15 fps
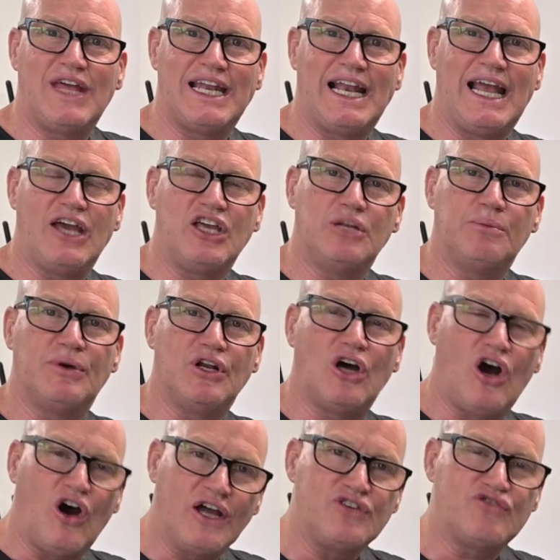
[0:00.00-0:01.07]
allow you to put a
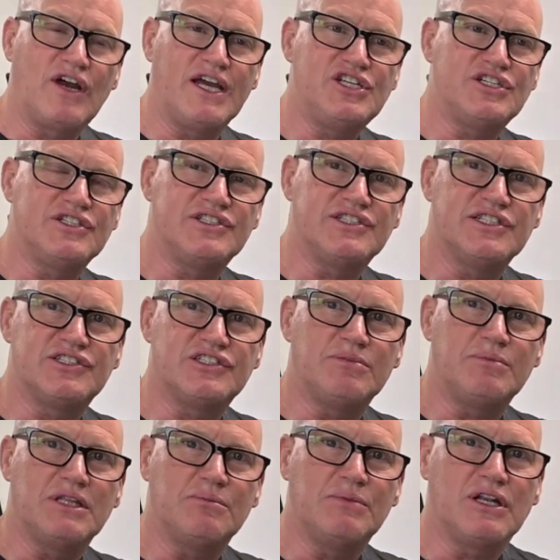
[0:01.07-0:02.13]
hydration system
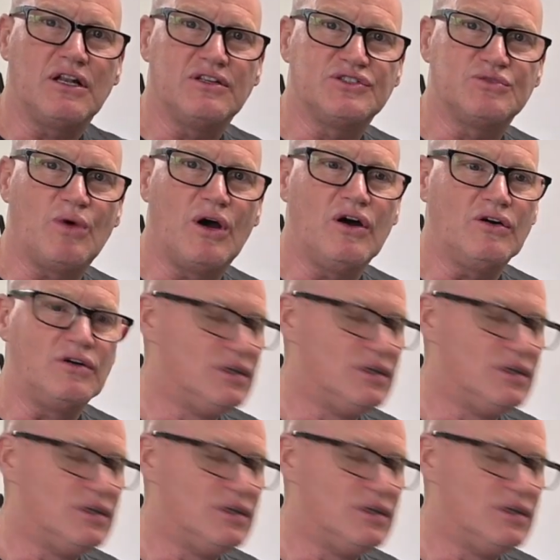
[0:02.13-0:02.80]
in the middle as well.